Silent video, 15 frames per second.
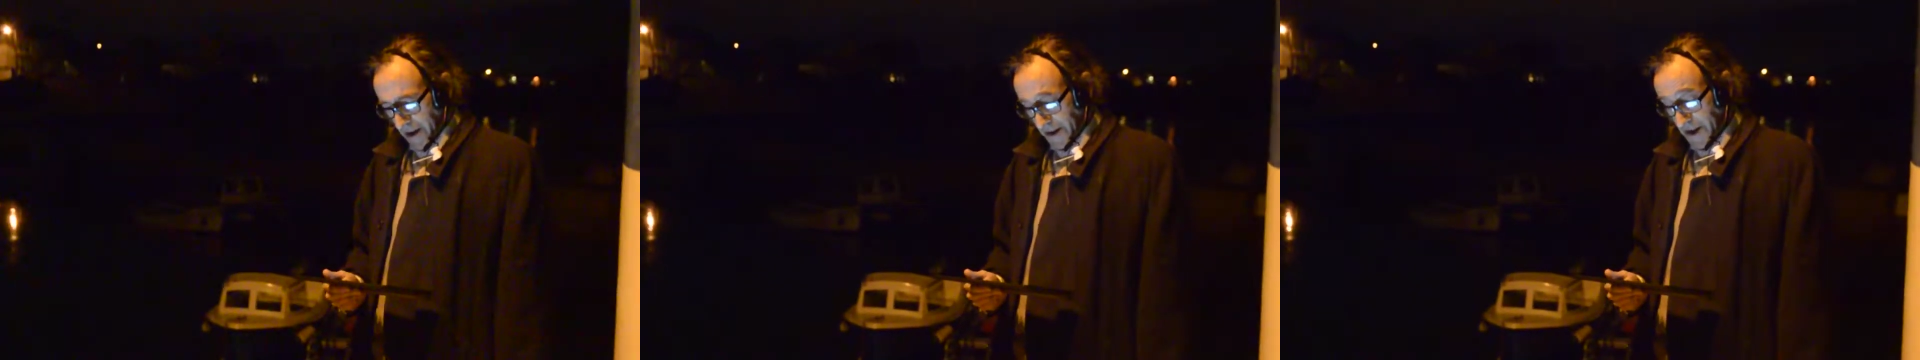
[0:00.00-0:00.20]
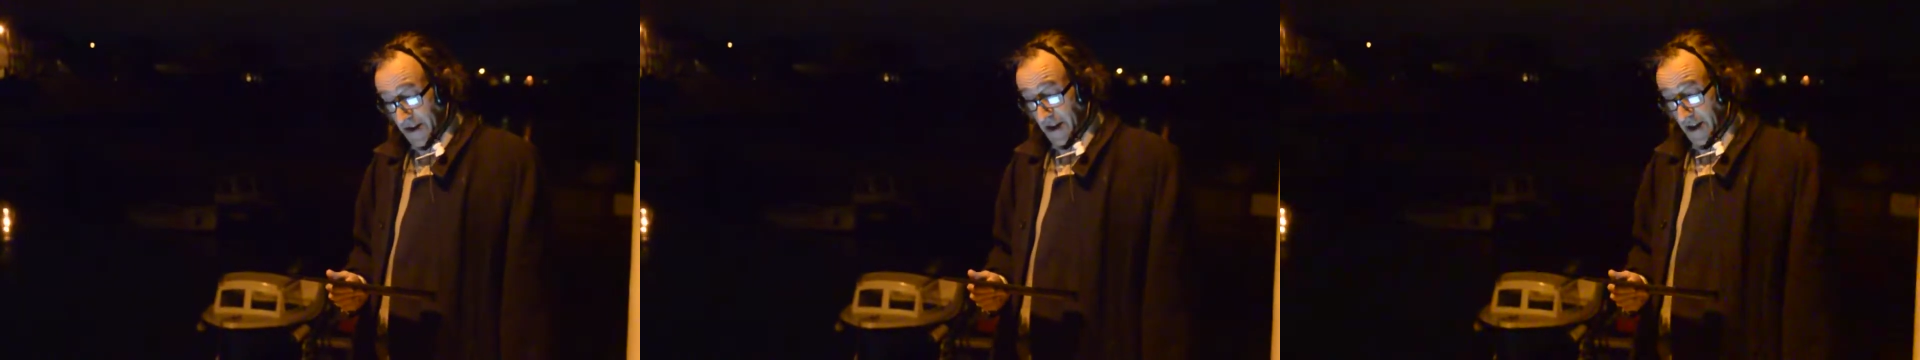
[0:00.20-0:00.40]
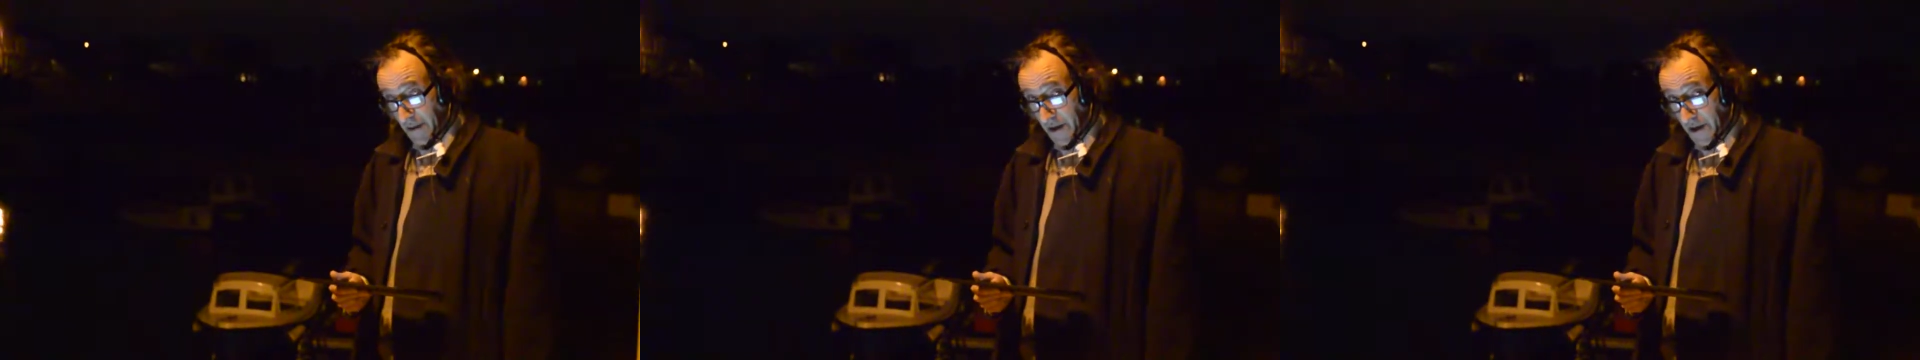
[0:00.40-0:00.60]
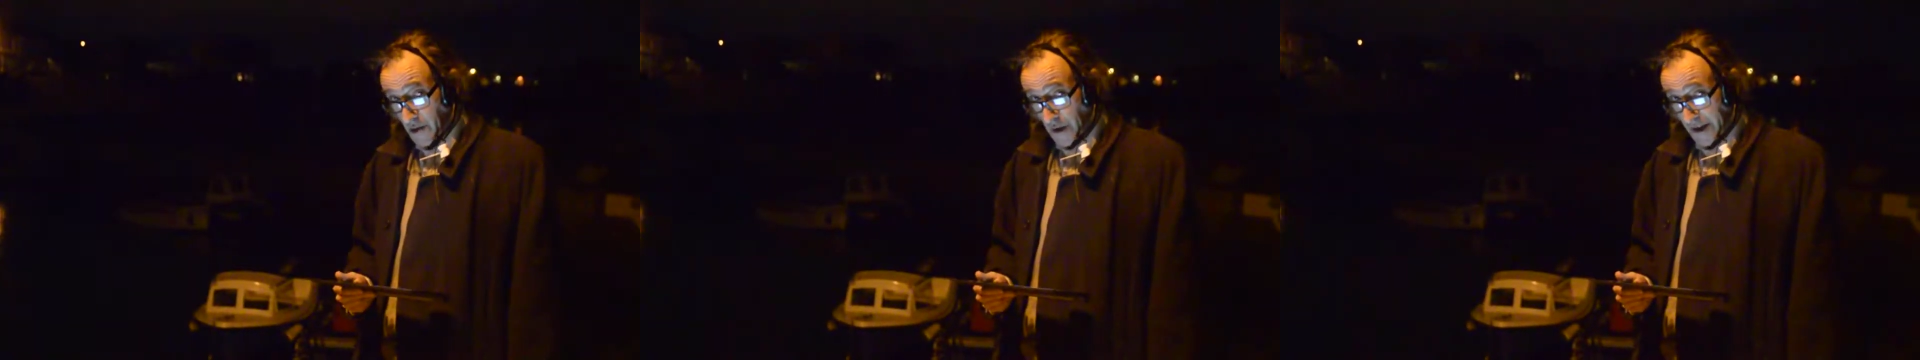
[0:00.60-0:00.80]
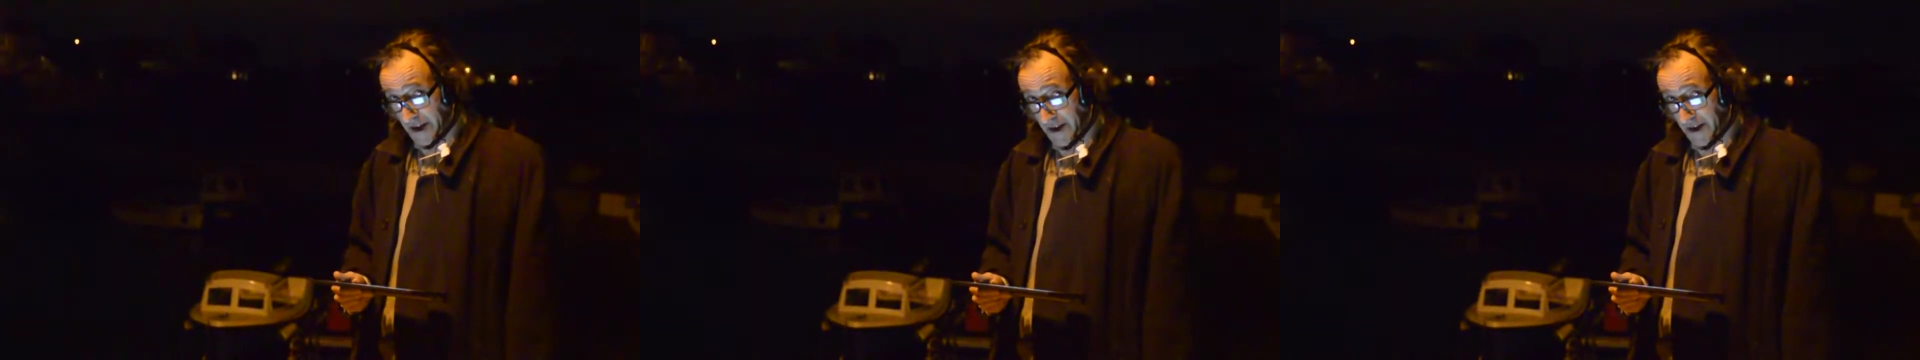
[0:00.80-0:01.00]
just a couple of
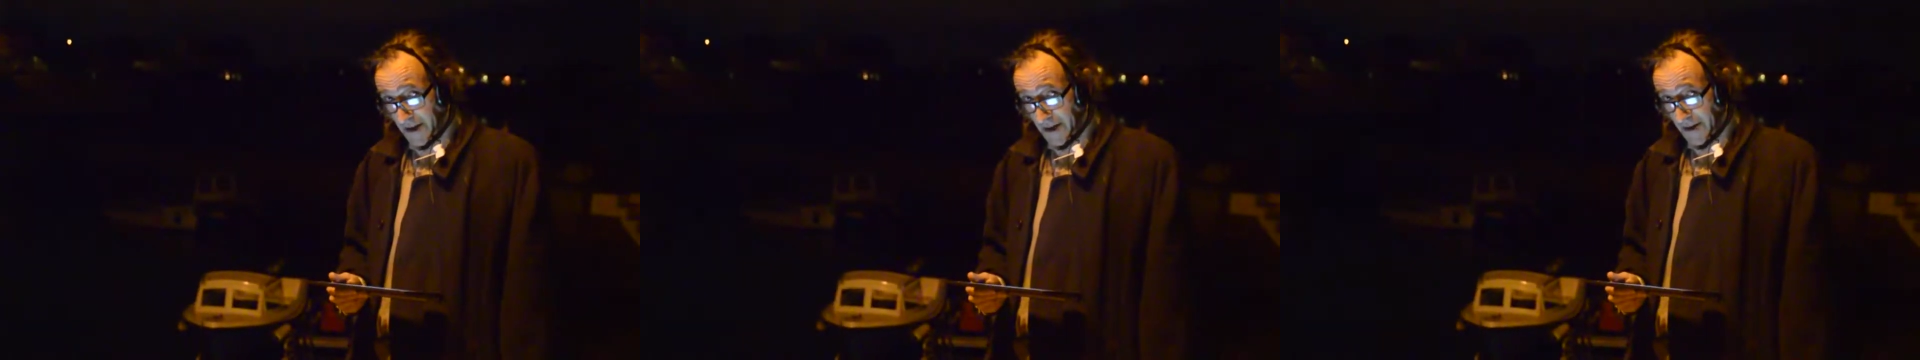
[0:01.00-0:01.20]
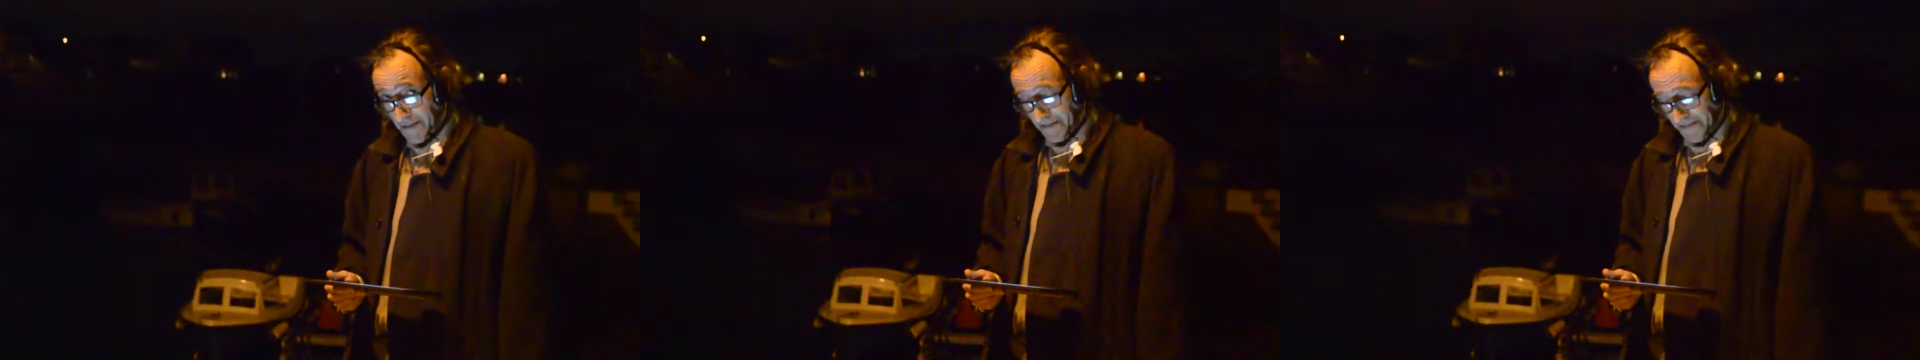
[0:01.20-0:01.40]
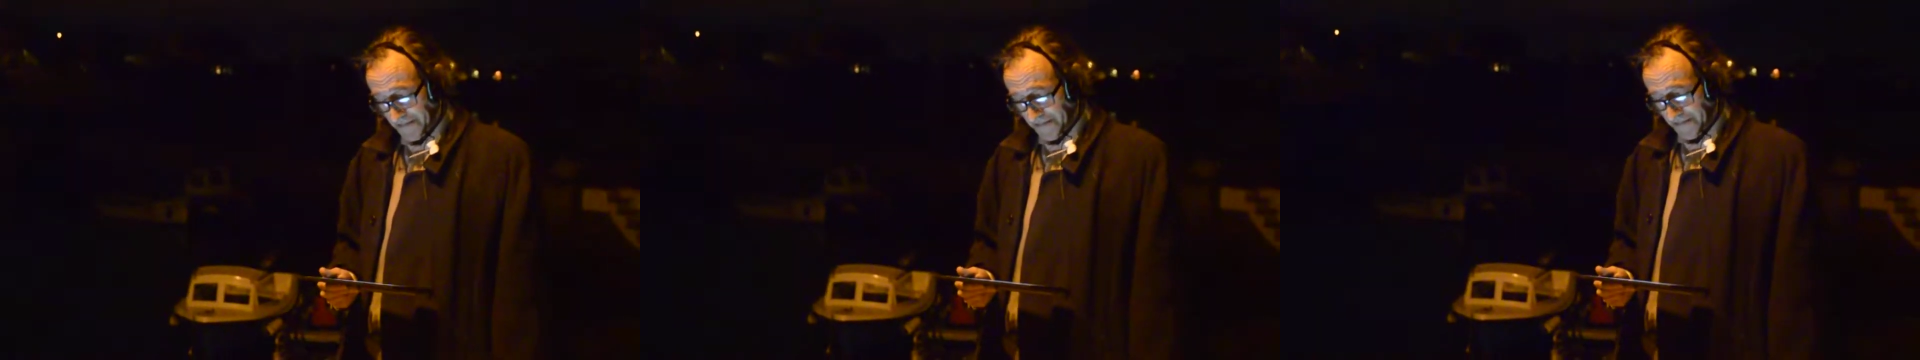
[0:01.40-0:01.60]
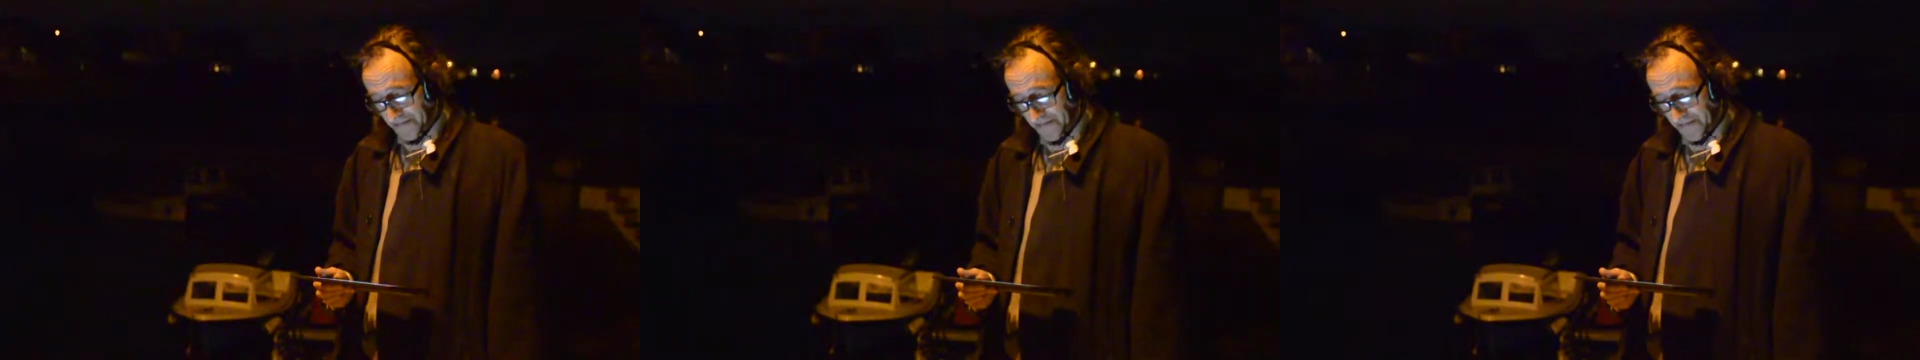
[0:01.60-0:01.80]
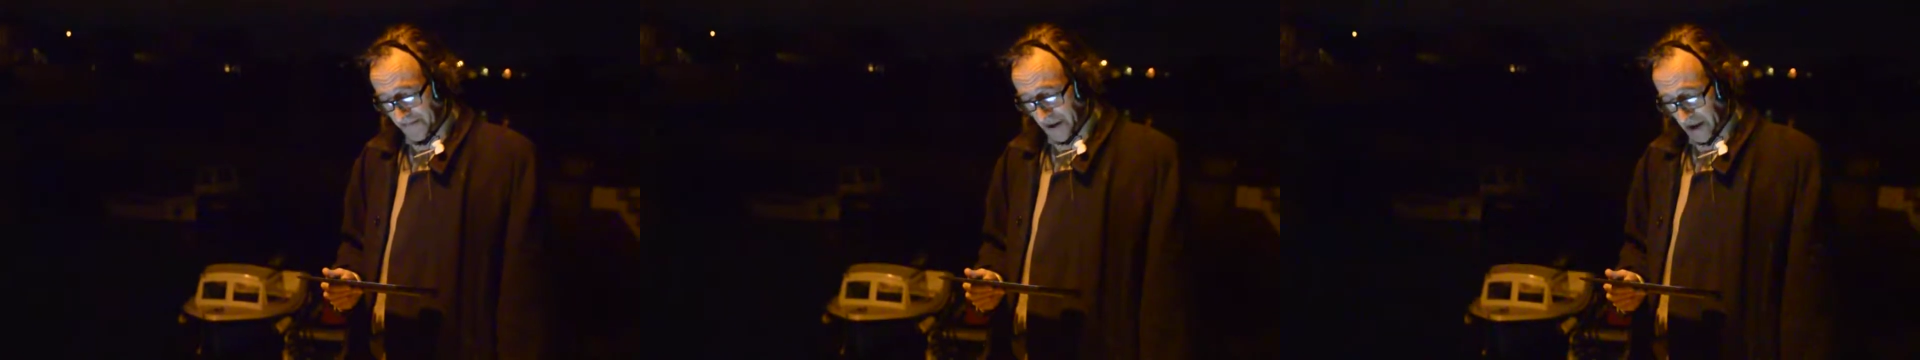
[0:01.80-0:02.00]
tweets
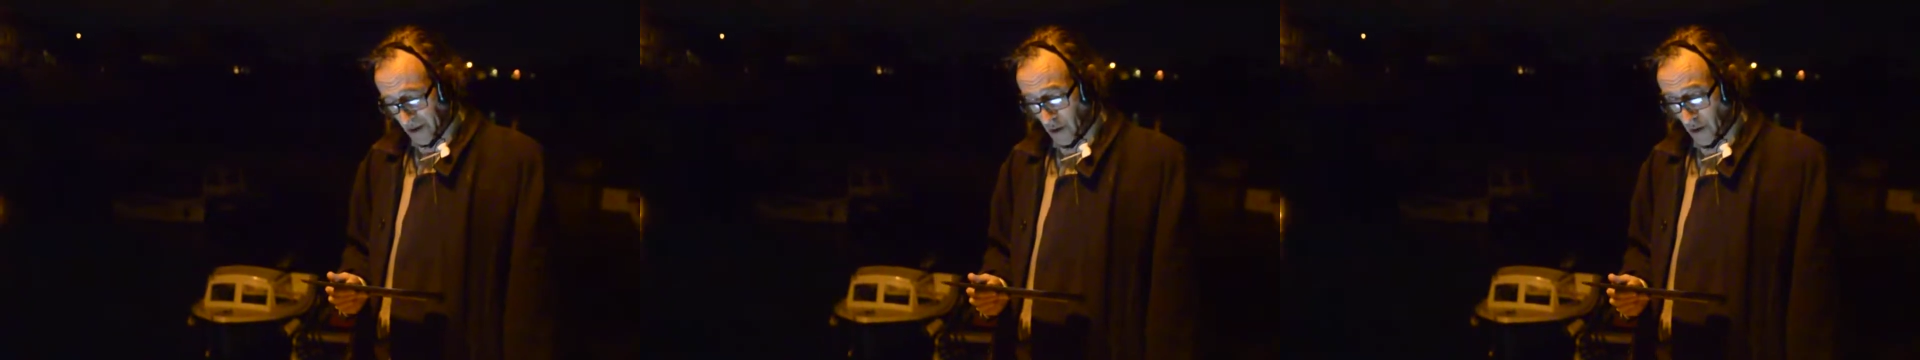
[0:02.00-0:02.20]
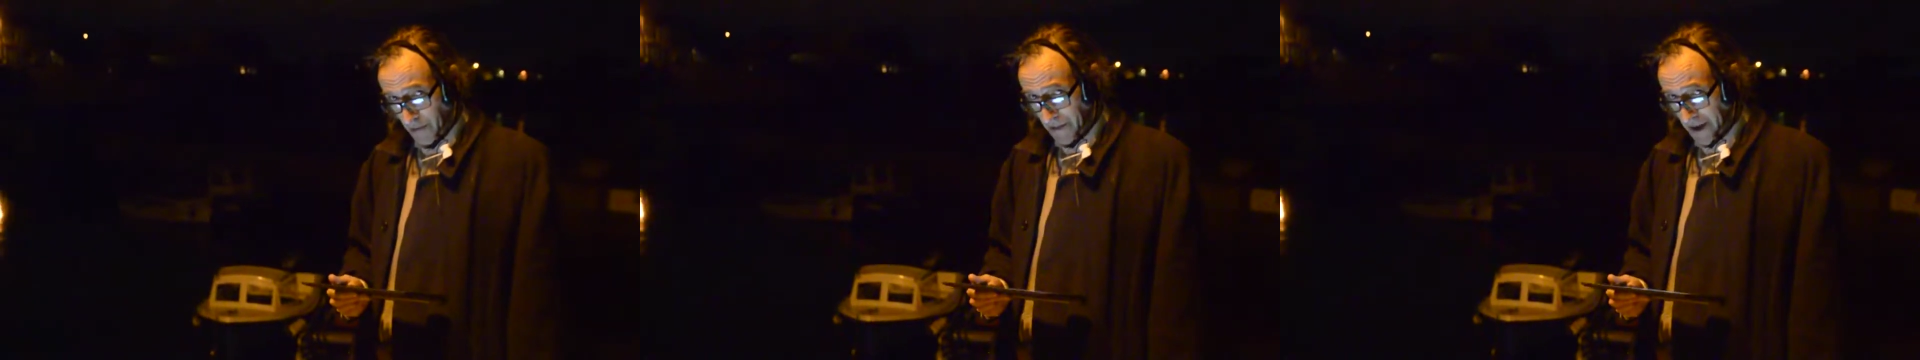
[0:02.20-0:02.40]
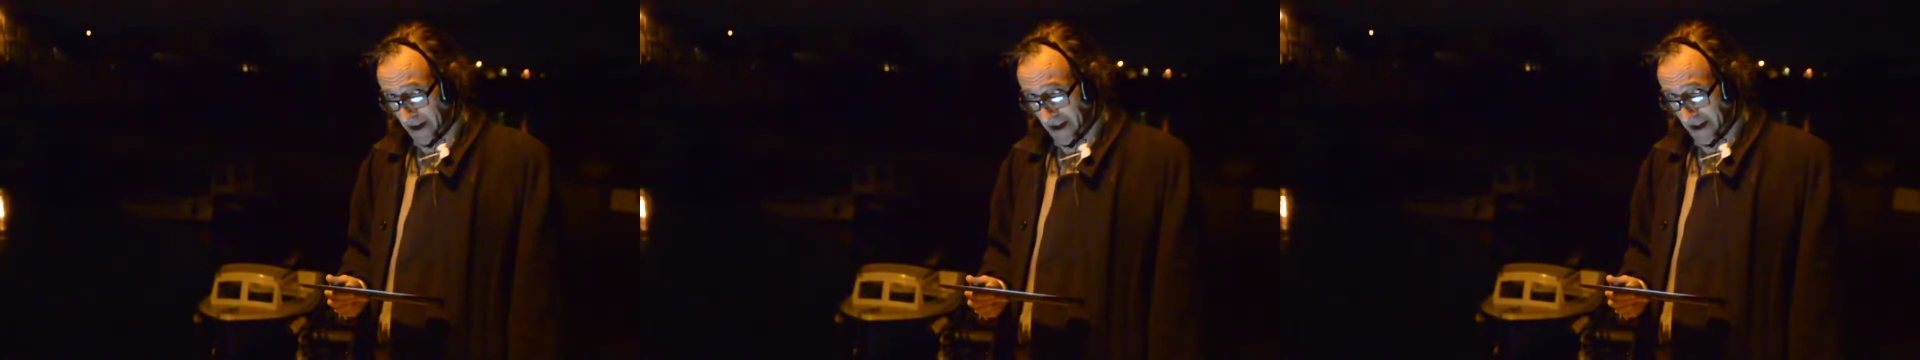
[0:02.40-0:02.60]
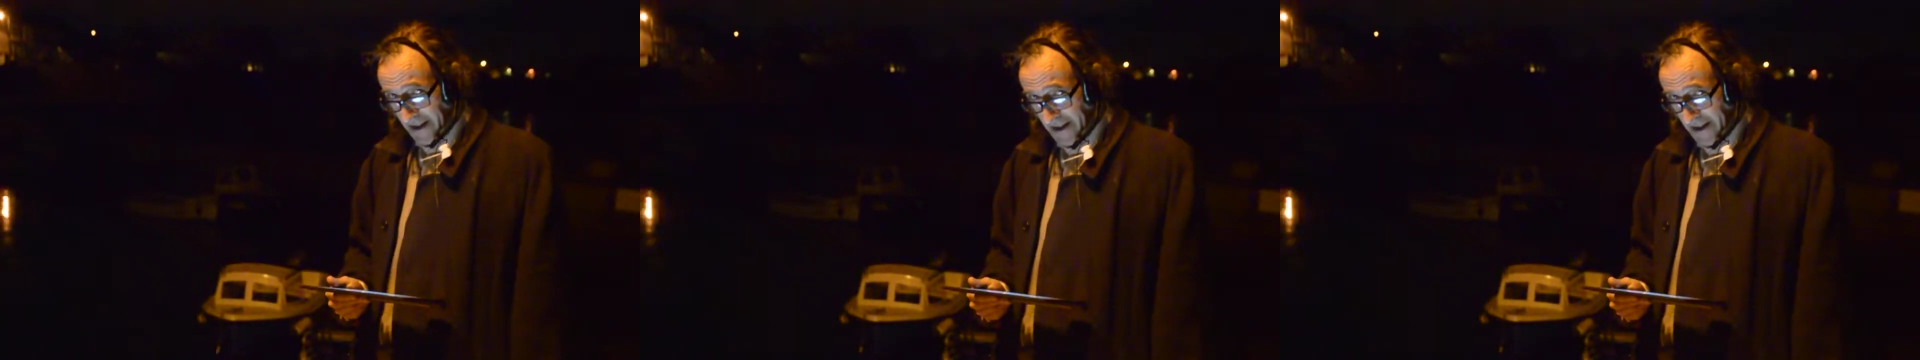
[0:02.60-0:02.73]
that caught my eye